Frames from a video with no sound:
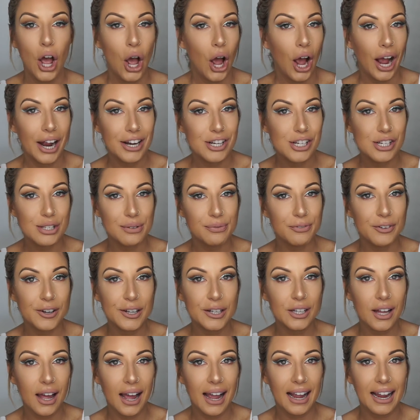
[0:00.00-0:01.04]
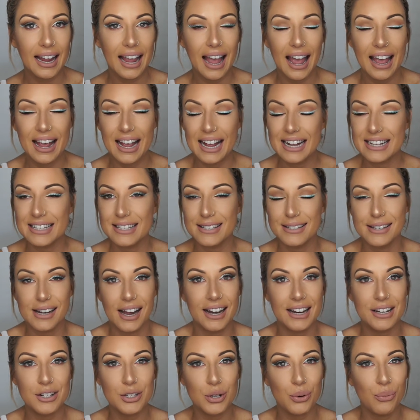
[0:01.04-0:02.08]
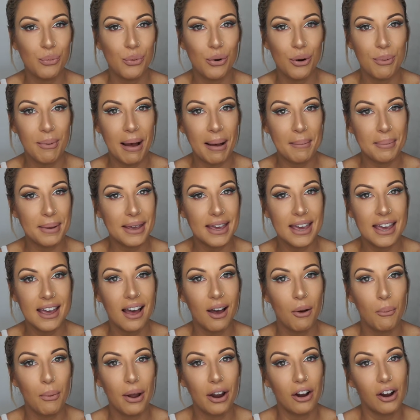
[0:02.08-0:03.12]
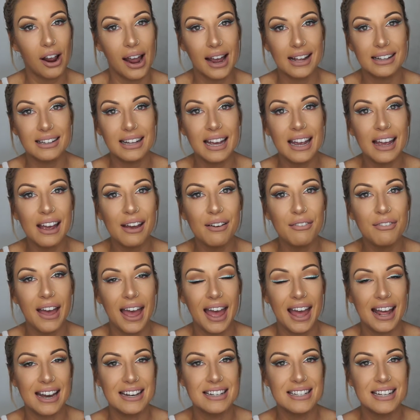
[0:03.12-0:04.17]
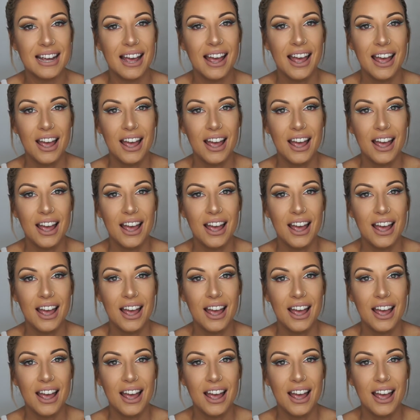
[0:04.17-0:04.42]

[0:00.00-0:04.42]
I just feel like it's starting to warm up here where I live, and